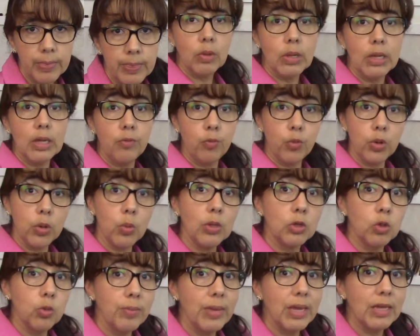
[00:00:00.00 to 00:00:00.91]
If we want
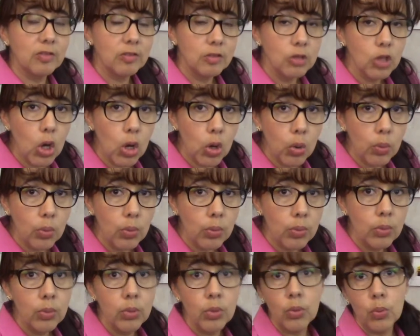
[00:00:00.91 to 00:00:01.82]
to make snow,
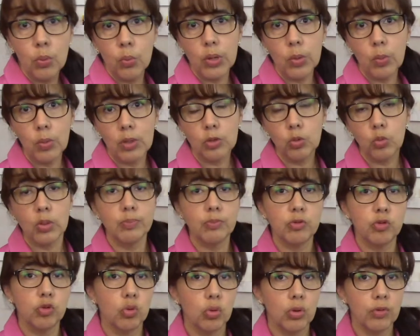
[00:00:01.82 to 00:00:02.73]
we want to
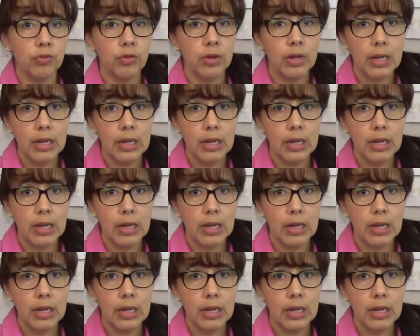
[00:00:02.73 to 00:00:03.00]
absorb